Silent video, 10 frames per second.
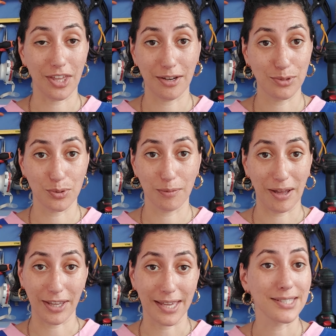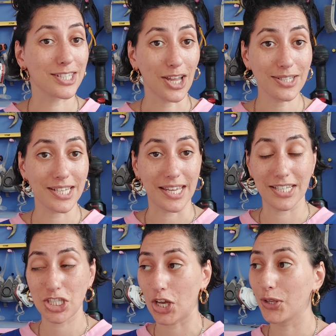then it was all about getting started.
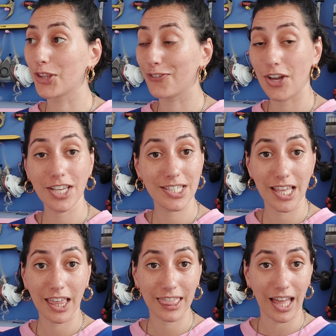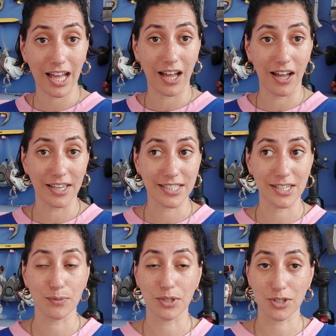So the first thing that I
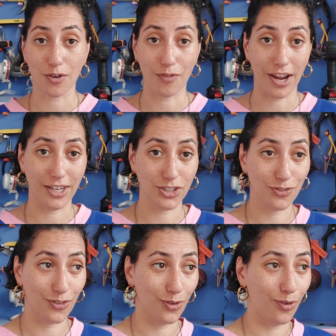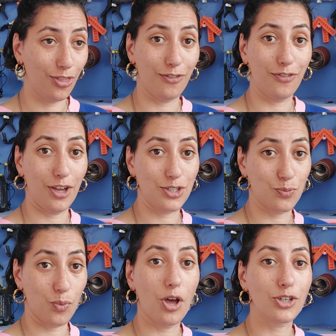did was arrange for the first
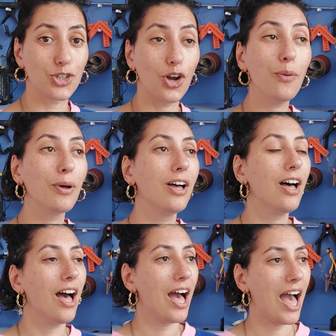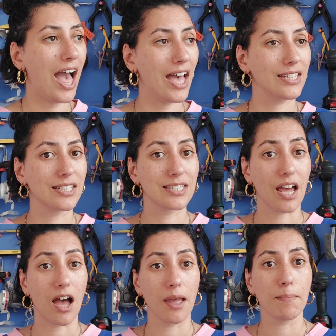workshop. and
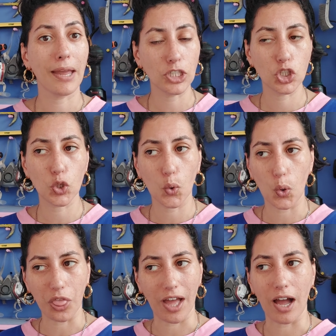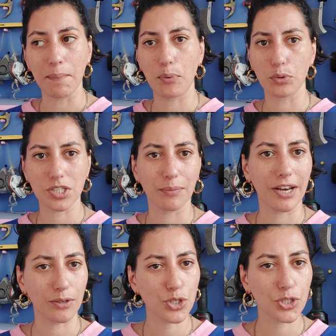I made sure that I brought someone
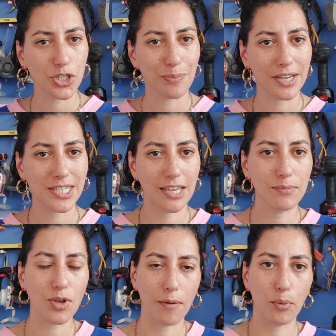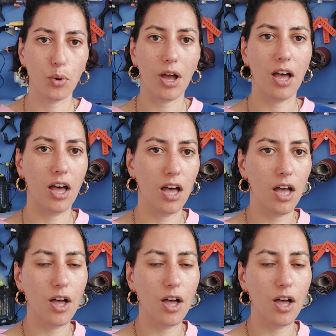else onto my team. So I brought a